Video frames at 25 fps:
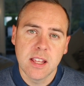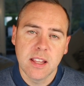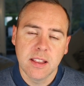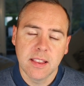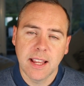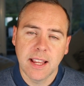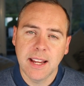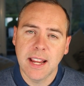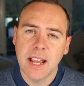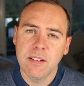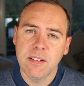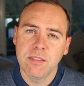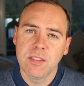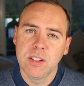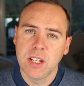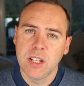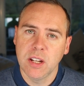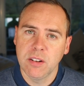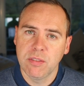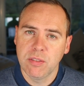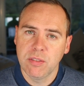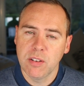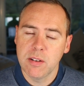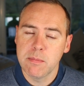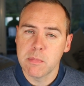They have
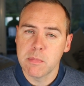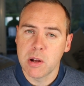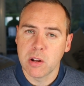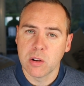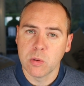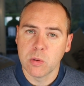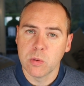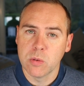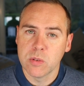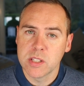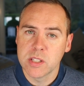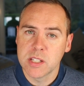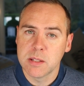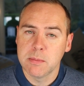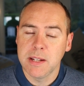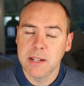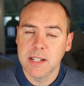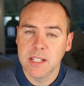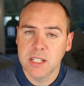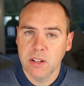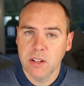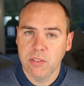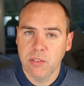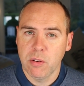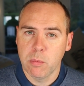different models to
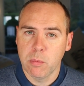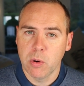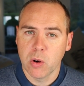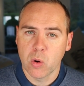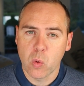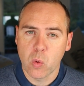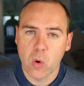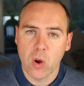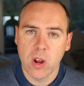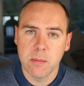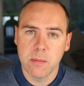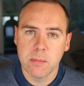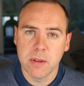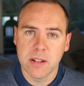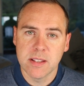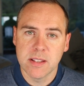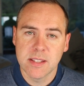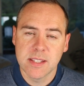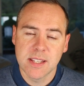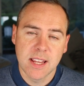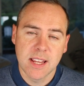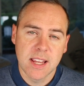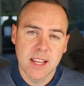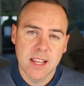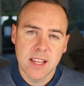meet different
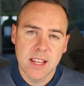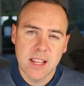requirements.